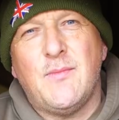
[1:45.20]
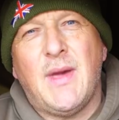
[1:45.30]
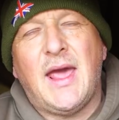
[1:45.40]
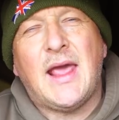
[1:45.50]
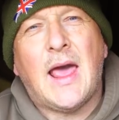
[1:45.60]

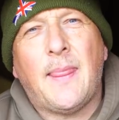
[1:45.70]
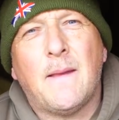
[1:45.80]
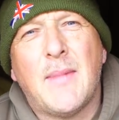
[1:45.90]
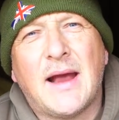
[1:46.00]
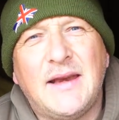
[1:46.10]
me at the
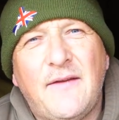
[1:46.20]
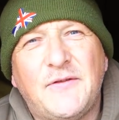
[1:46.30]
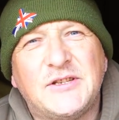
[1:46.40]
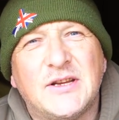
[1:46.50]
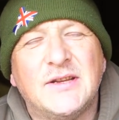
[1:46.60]

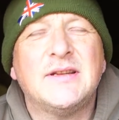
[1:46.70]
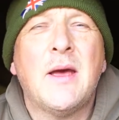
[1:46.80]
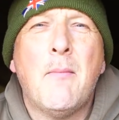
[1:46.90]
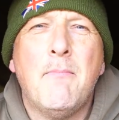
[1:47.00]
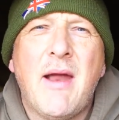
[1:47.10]
magnificent
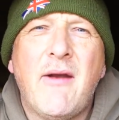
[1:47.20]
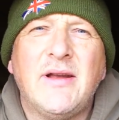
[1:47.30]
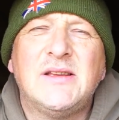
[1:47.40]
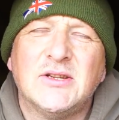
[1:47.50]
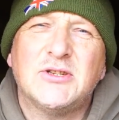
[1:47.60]

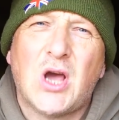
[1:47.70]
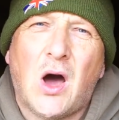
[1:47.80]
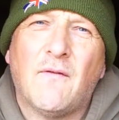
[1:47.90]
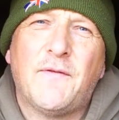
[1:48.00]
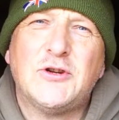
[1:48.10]
Merrington
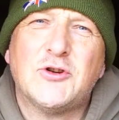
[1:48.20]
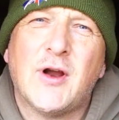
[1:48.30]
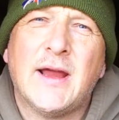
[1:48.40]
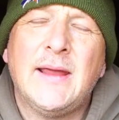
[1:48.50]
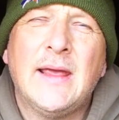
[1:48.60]
Carp
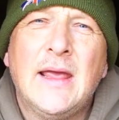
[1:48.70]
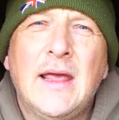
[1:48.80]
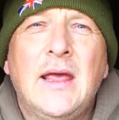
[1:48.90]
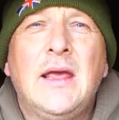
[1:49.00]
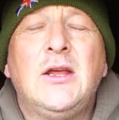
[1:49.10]
Fishery.
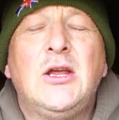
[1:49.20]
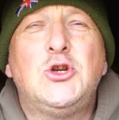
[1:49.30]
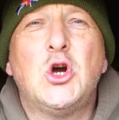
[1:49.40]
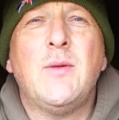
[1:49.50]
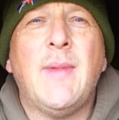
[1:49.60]
You
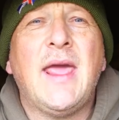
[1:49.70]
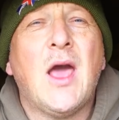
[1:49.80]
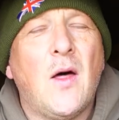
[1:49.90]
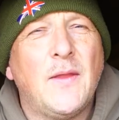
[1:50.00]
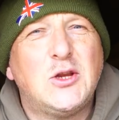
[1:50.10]
join me
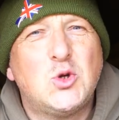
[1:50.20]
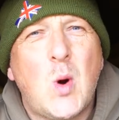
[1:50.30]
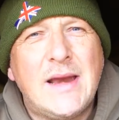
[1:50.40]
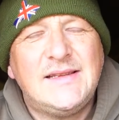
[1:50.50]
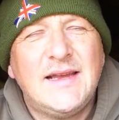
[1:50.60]
on the
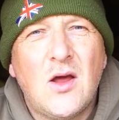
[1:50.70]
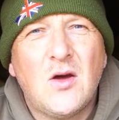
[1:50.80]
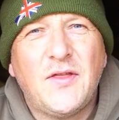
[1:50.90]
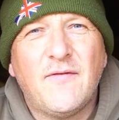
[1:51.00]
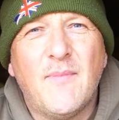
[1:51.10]

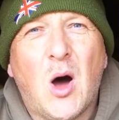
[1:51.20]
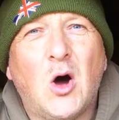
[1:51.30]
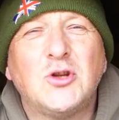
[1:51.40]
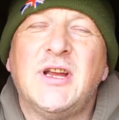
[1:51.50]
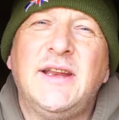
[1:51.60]
29th of
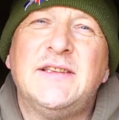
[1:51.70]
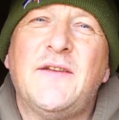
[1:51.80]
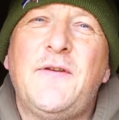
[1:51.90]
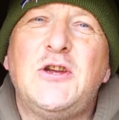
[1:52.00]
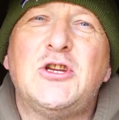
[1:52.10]
March, and it's
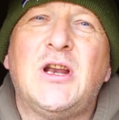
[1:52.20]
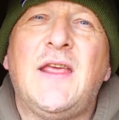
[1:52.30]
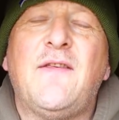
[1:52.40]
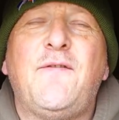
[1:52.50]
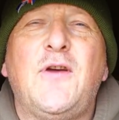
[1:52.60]
officially
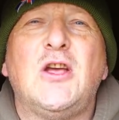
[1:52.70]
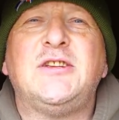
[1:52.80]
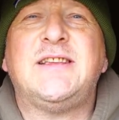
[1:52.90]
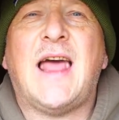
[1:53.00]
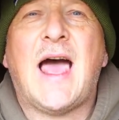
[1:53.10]
the
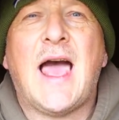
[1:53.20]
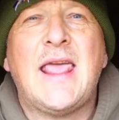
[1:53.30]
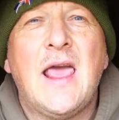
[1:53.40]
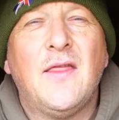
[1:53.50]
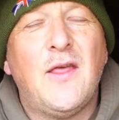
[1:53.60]
first day
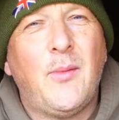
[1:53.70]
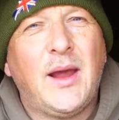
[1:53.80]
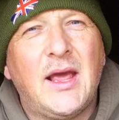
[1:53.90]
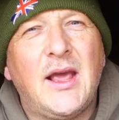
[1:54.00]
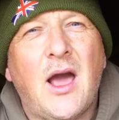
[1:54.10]
that we
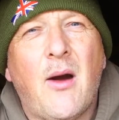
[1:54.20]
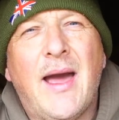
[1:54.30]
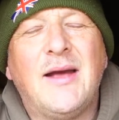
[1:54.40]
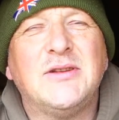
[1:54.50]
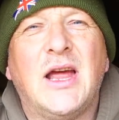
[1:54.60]
can go
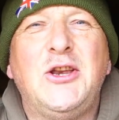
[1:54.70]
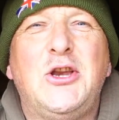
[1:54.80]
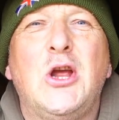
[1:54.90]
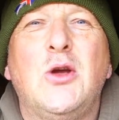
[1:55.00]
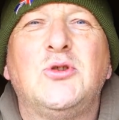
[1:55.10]
out and
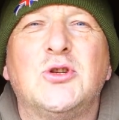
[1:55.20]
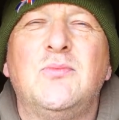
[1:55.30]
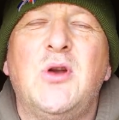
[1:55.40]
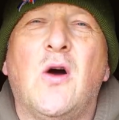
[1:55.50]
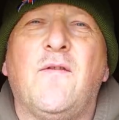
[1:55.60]
do some
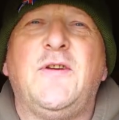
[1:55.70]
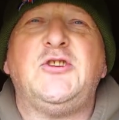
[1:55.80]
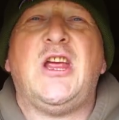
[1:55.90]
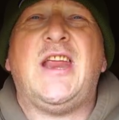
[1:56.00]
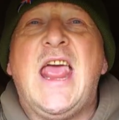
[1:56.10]
night fishing.